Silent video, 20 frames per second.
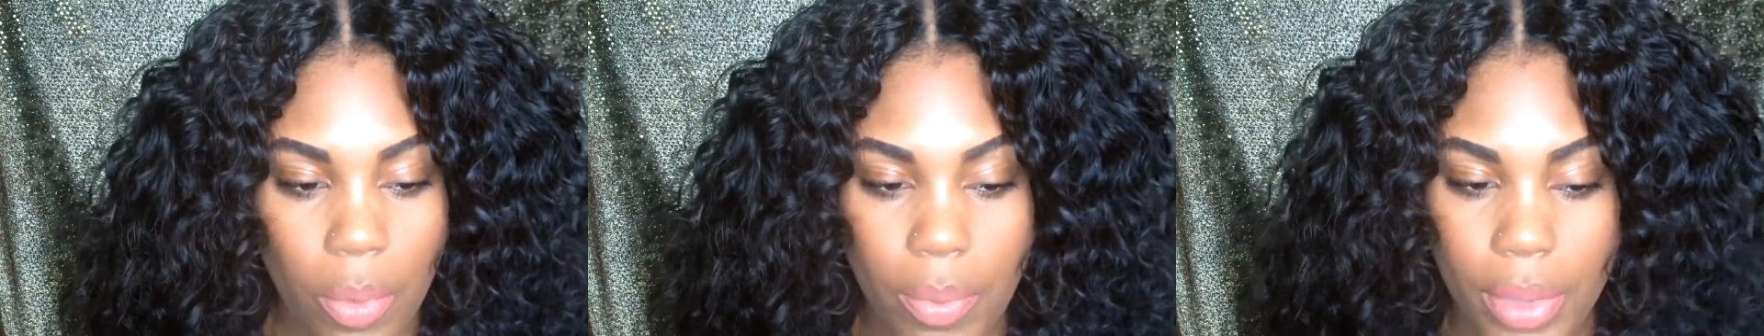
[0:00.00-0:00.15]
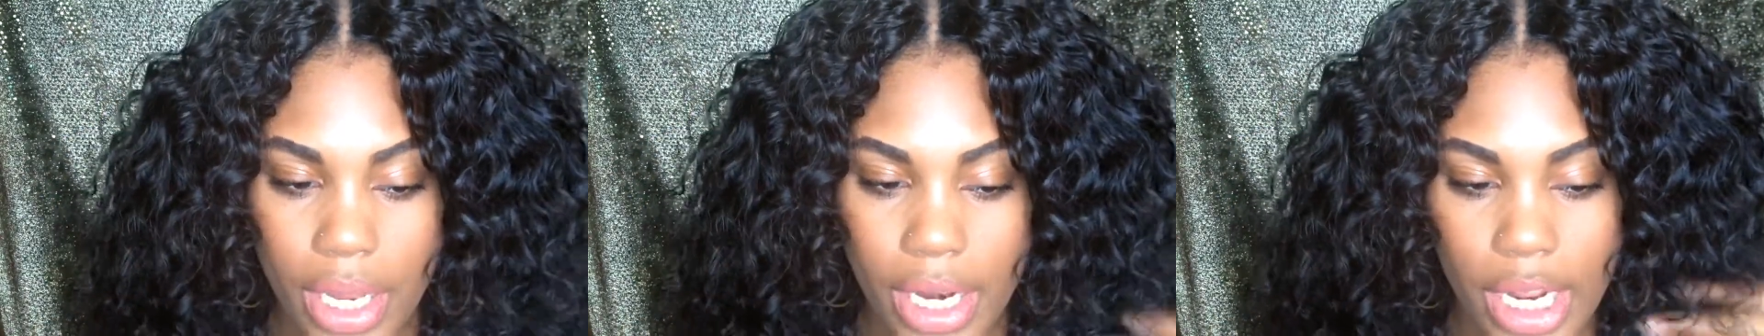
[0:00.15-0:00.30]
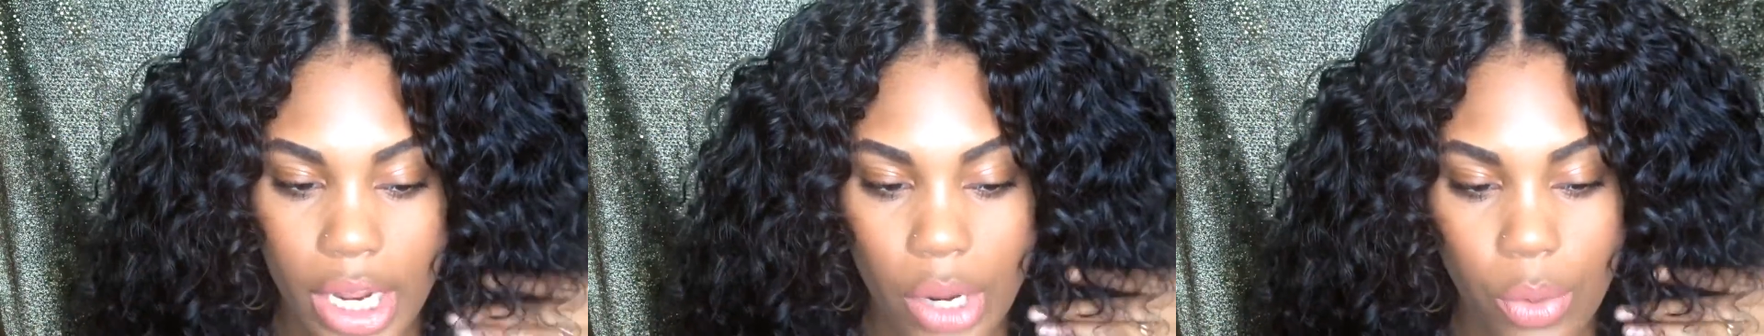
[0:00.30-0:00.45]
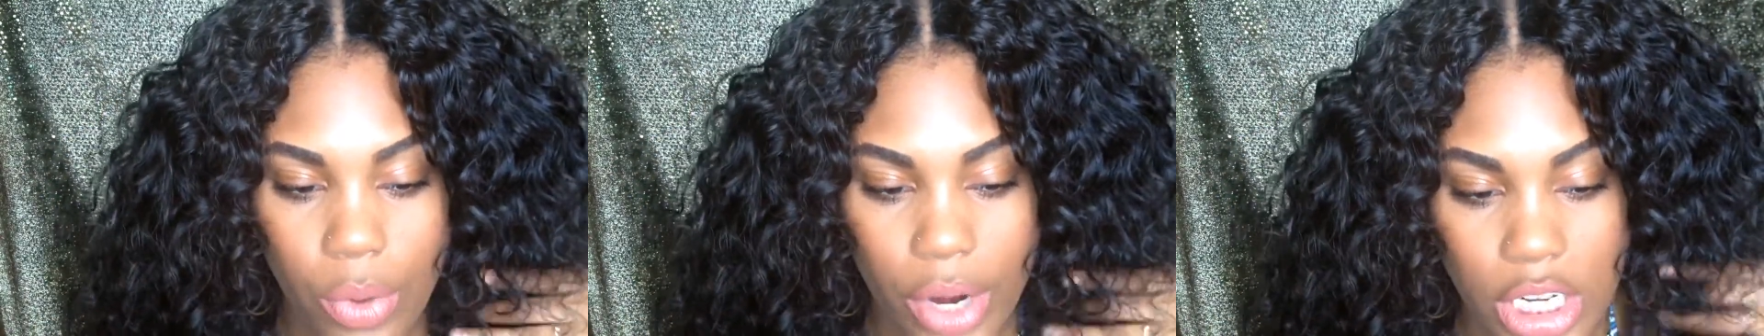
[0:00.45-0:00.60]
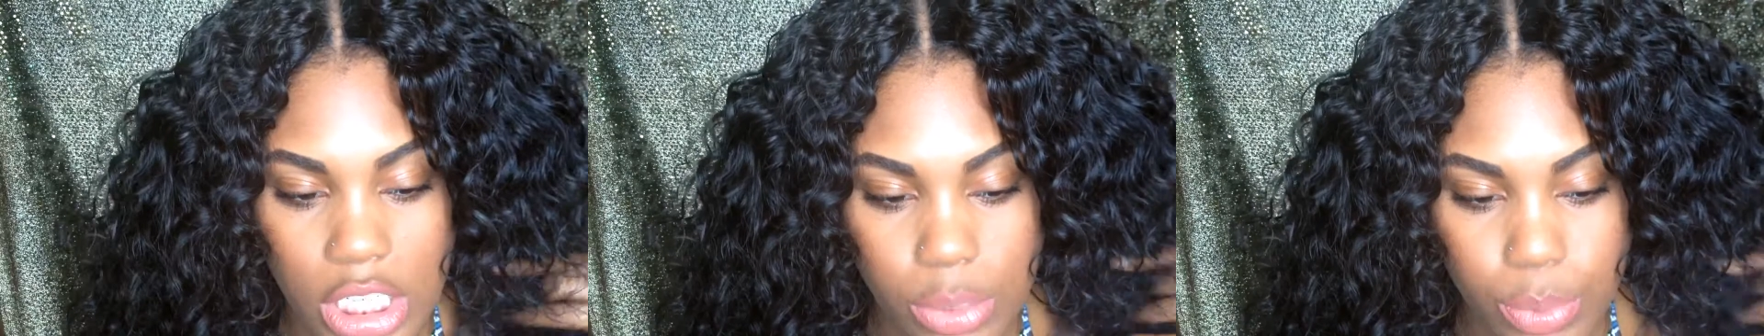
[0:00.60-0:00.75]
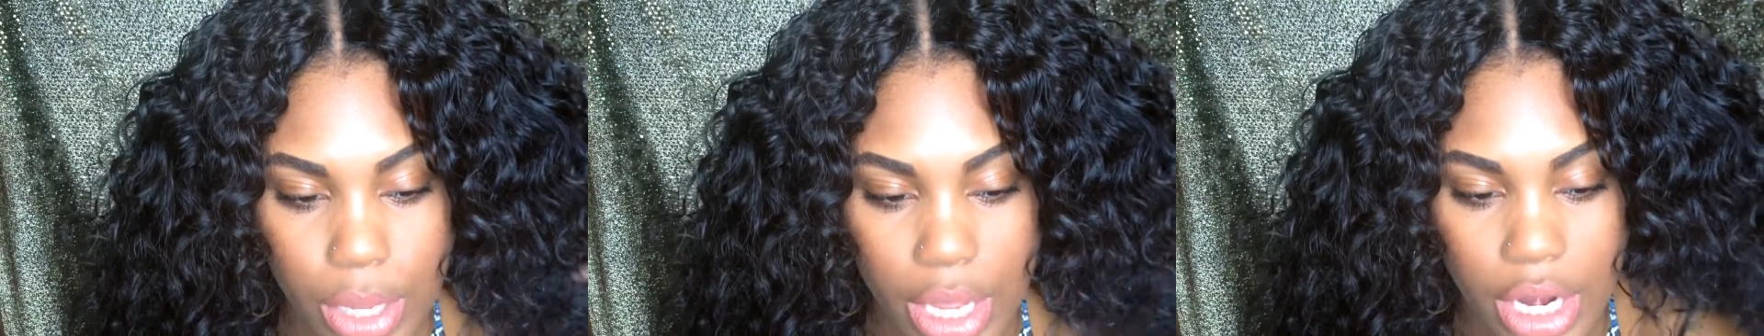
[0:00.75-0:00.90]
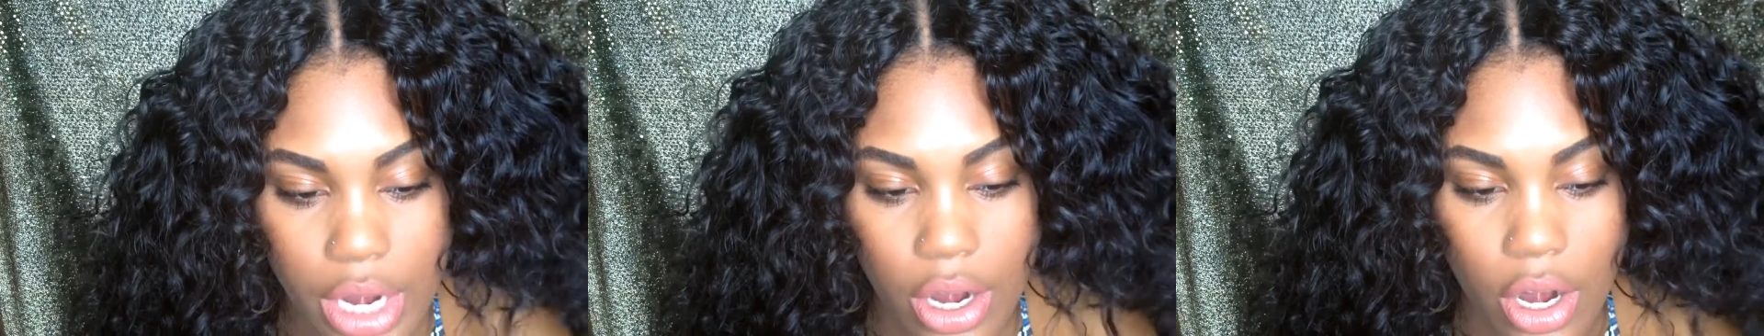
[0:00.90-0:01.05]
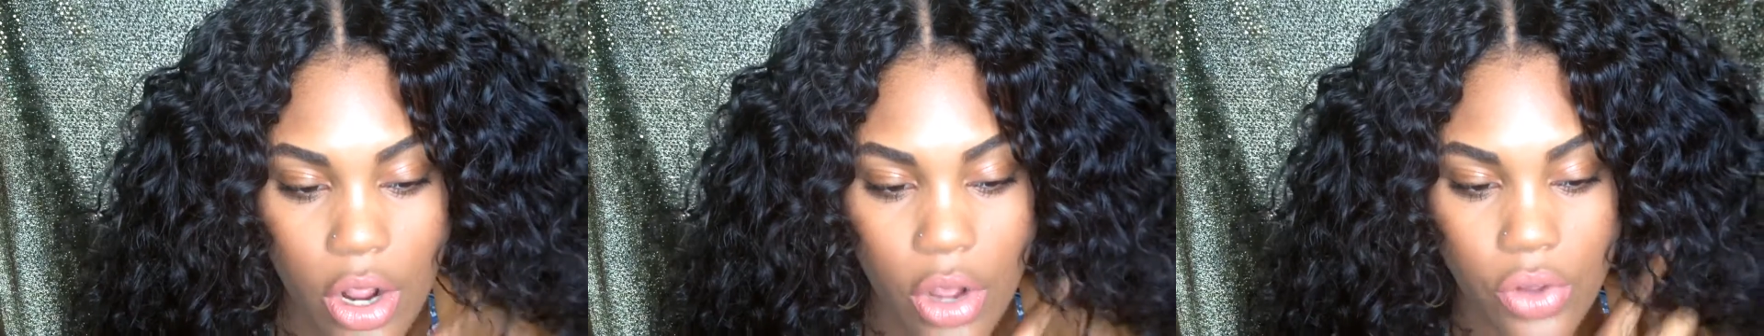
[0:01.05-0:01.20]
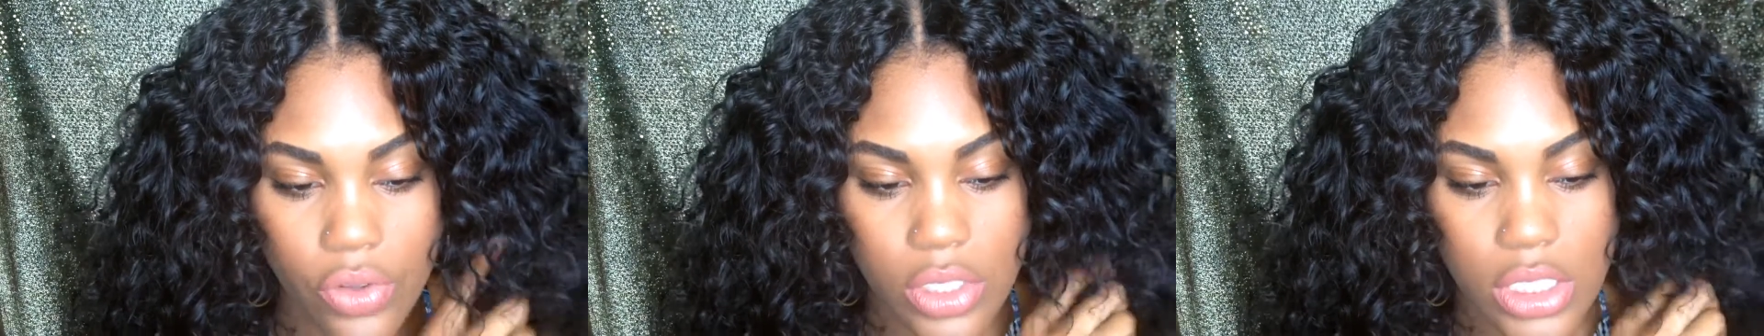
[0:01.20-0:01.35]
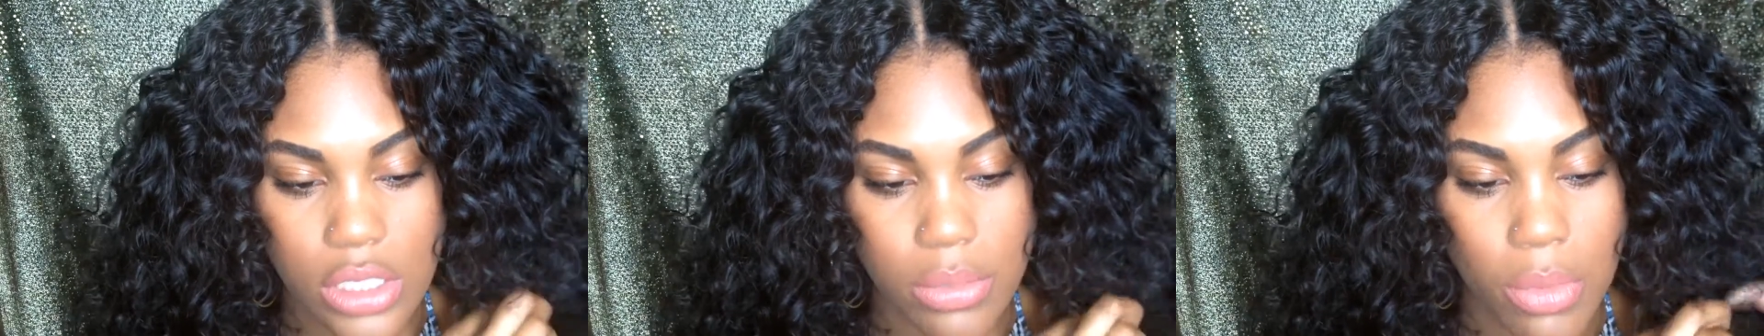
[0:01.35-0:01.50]
but it works better
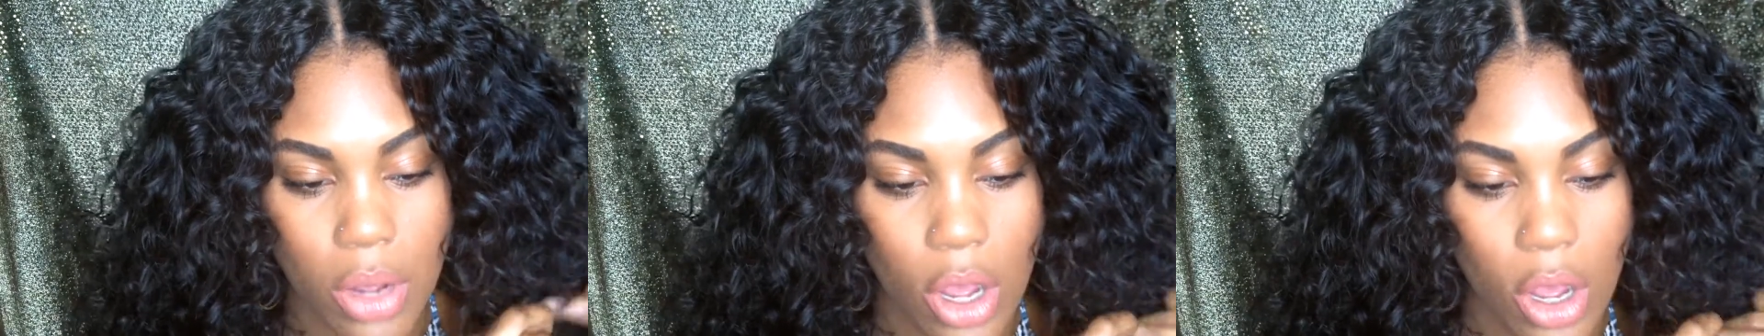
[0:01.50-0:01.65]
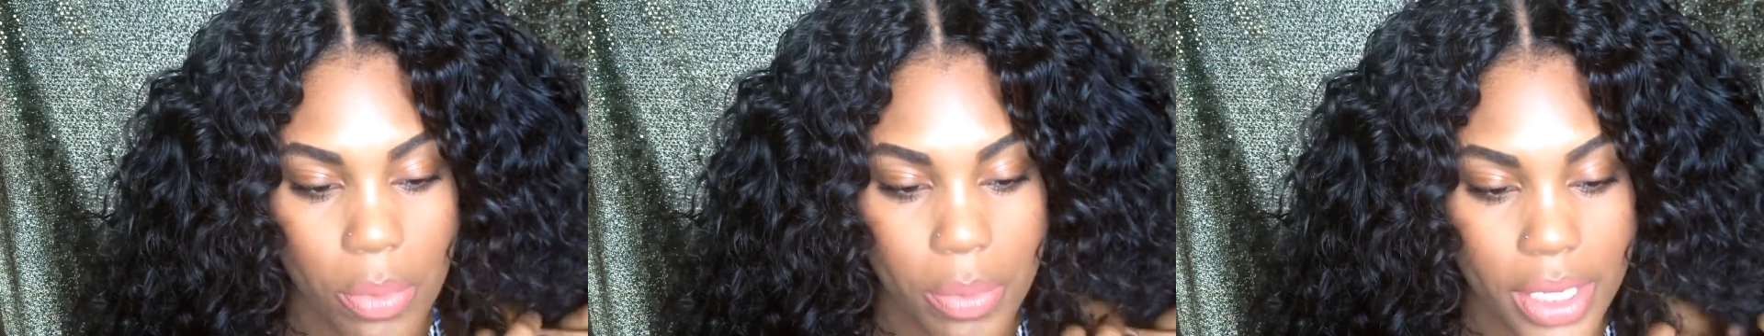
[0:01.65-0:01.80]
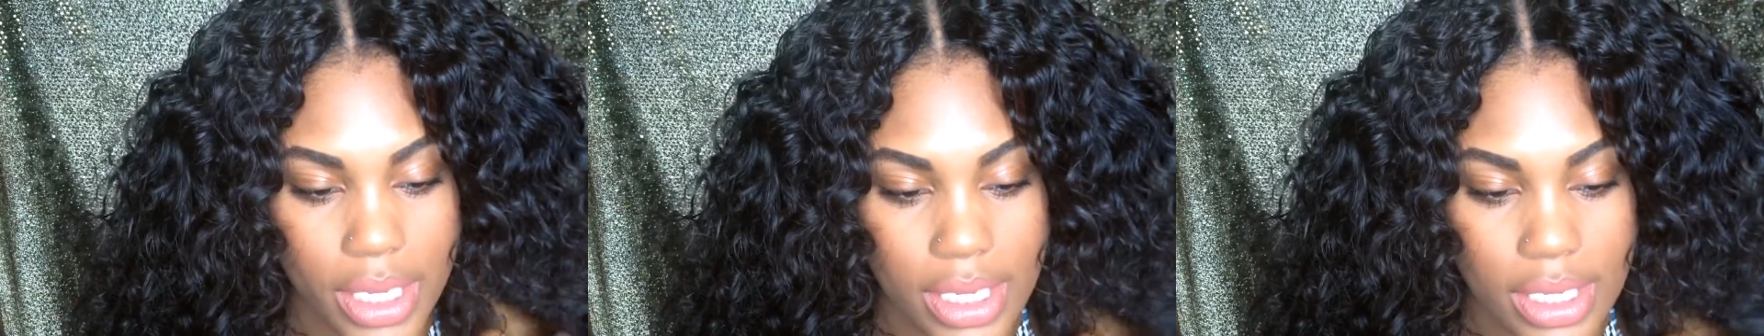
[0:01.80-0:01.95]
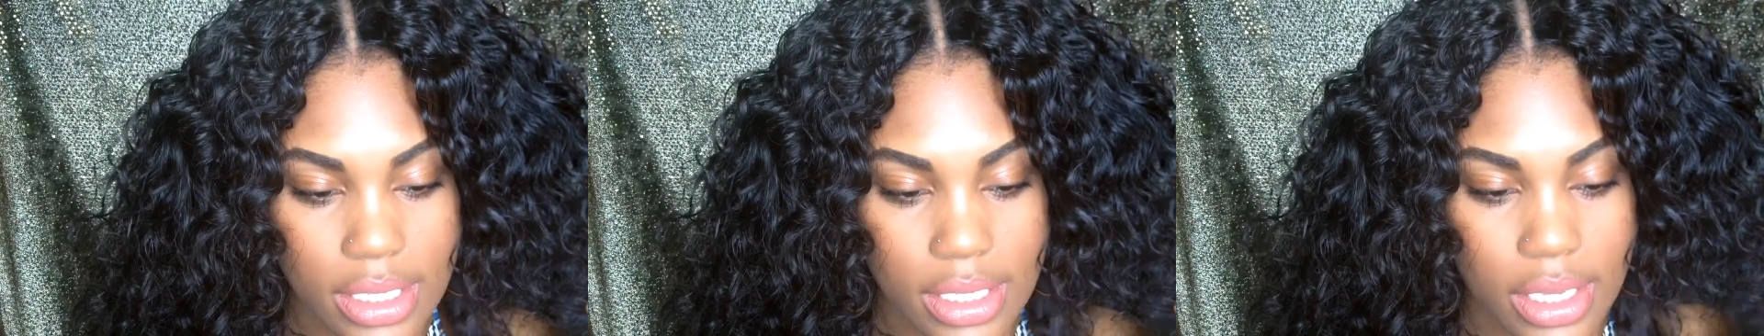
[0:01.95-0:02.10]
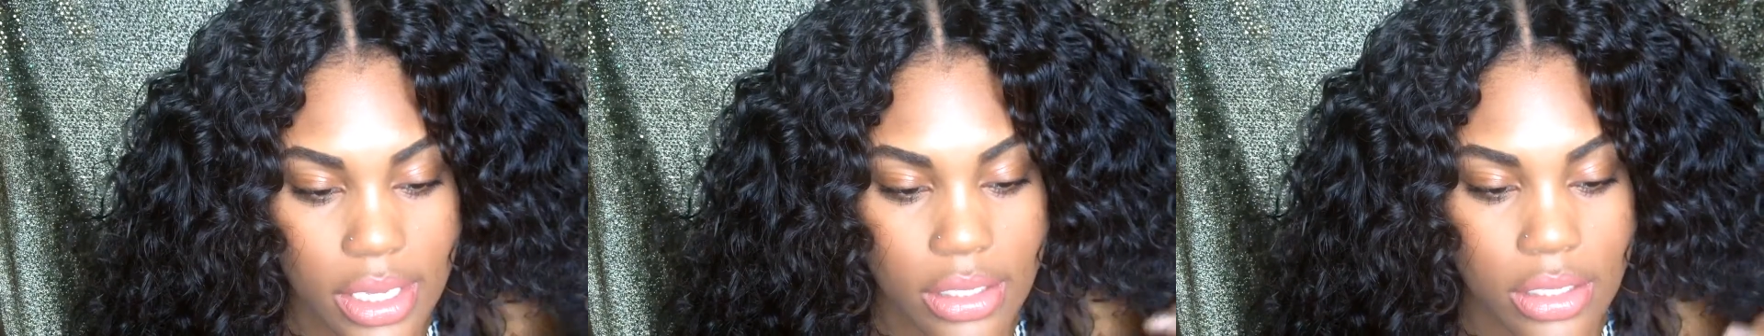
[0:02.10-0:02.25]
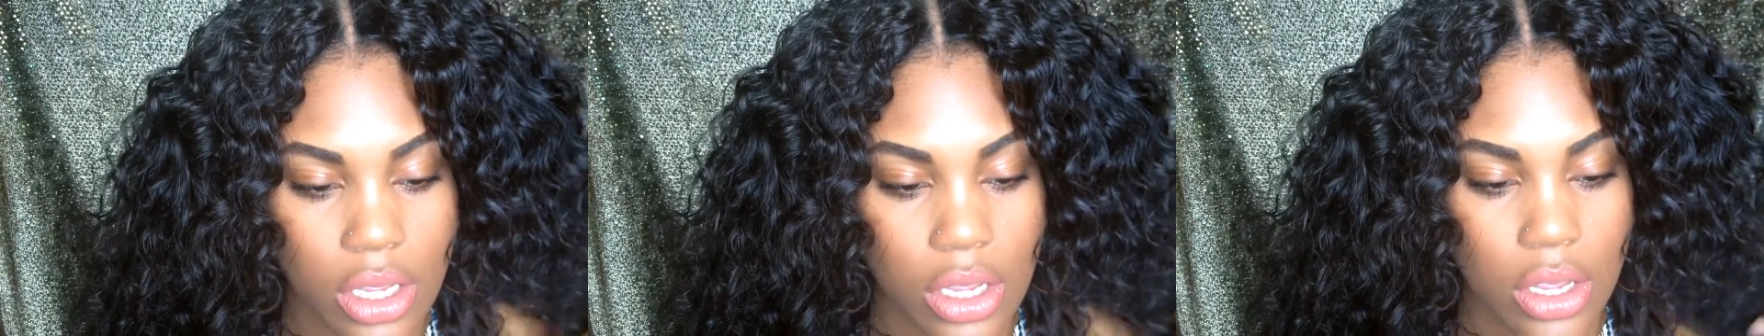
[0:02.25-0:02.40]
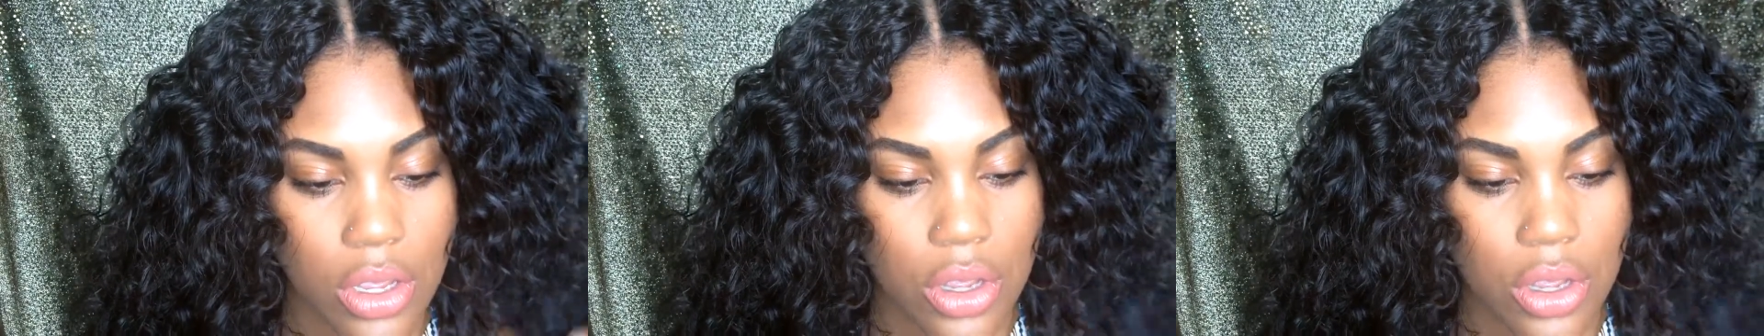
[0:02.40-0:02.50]
on small pieces.